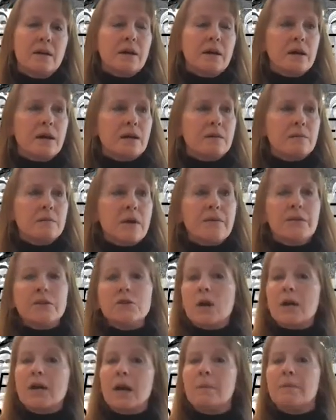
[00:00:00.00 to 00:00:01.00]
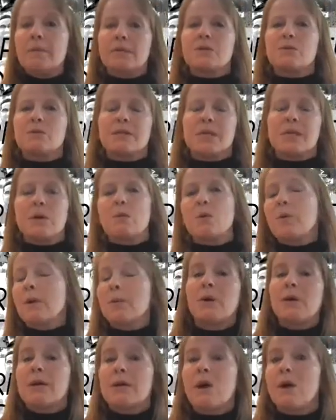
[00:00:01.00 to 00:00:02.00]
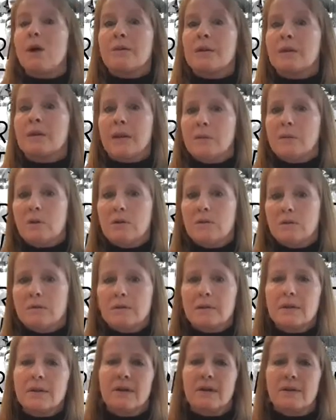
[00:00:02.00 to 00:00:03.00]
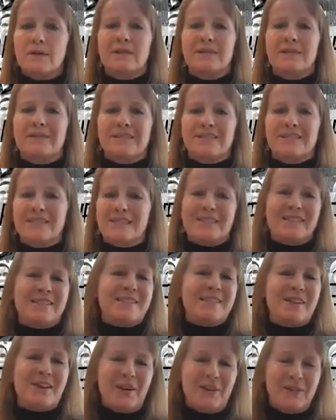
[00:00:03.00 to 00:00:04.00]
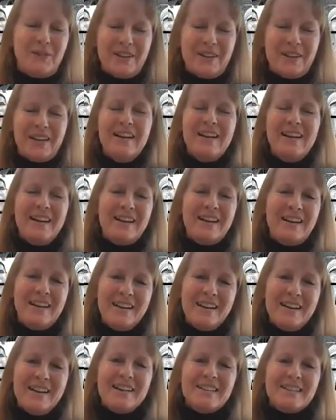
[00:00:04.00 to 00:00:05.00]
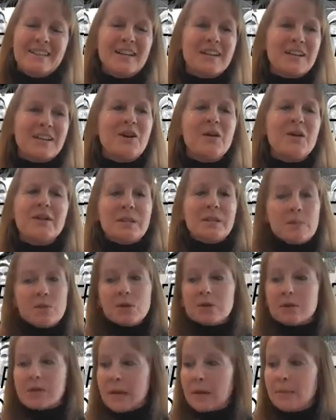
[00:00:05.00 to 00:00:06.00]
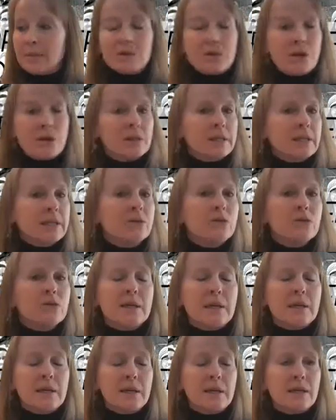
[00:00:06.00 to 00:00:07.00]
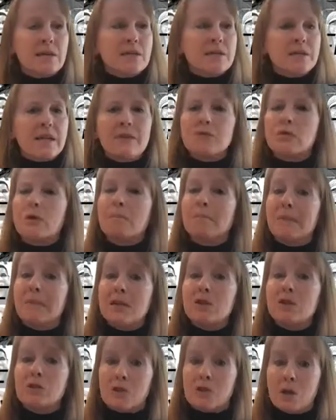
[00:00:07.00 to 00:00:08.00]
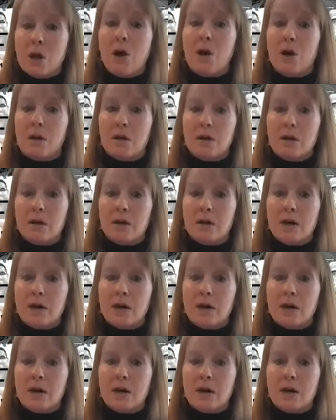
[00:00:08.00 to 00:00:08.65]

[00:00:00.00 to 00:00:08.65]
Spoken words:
And the drug companies would say, well, we put it all in the label, so and some of those labels are literally several meters long.